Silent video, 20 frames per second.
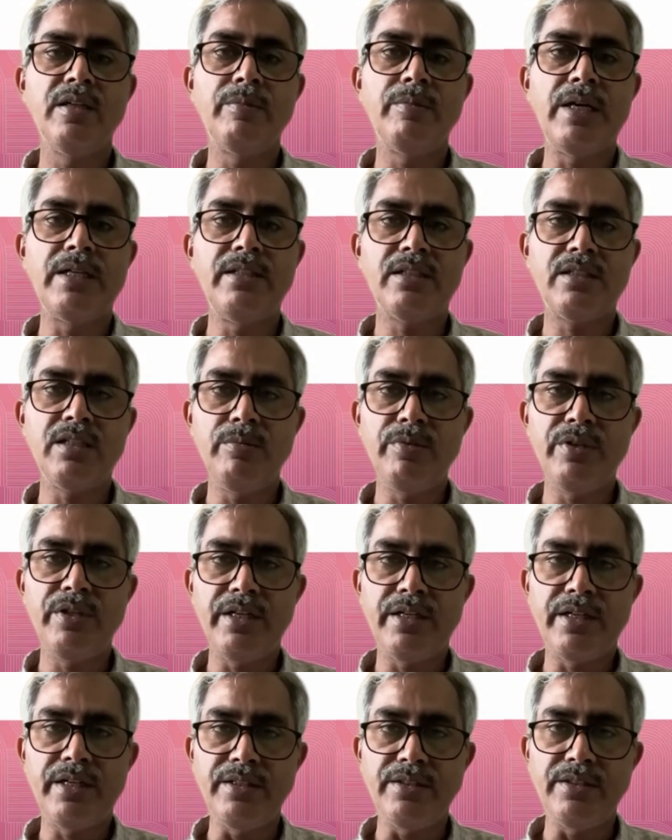by the
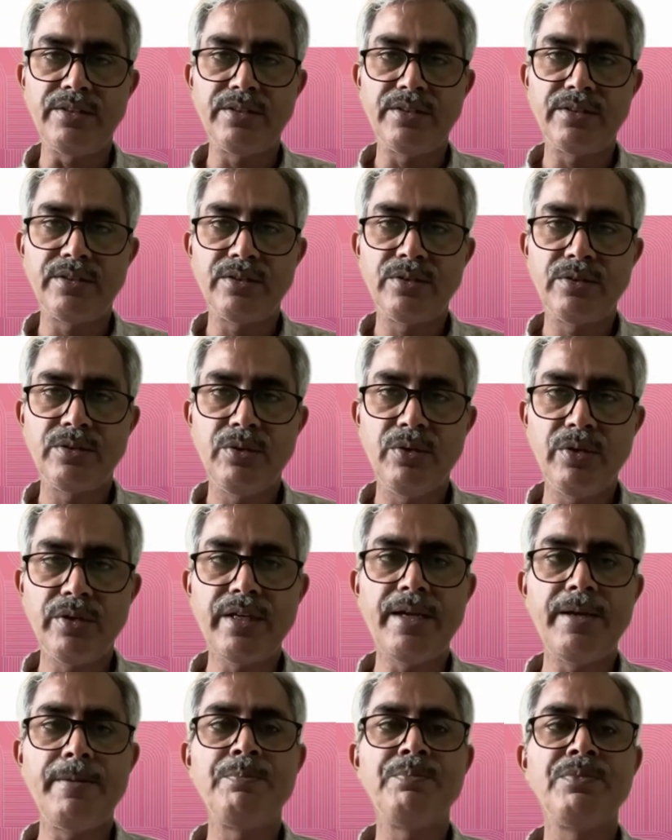communities
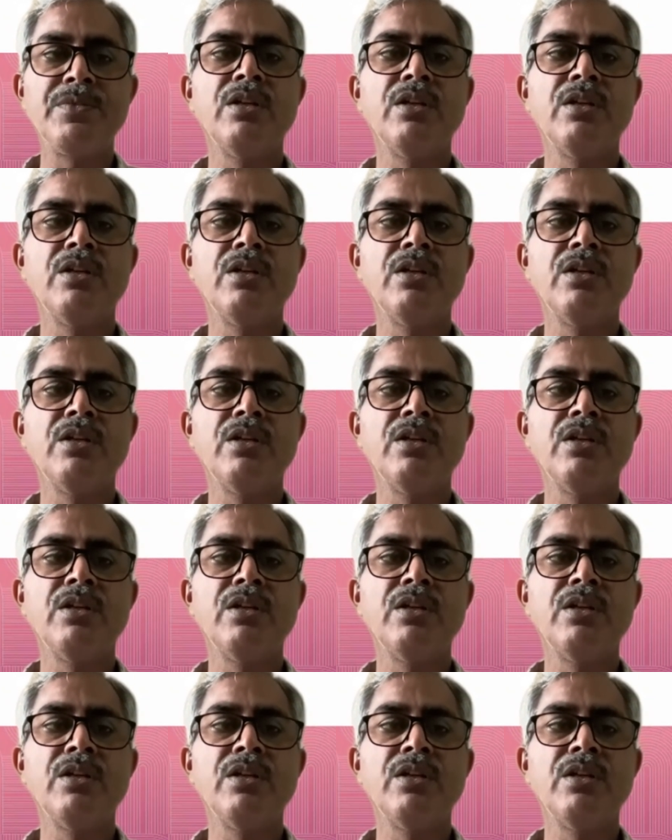okay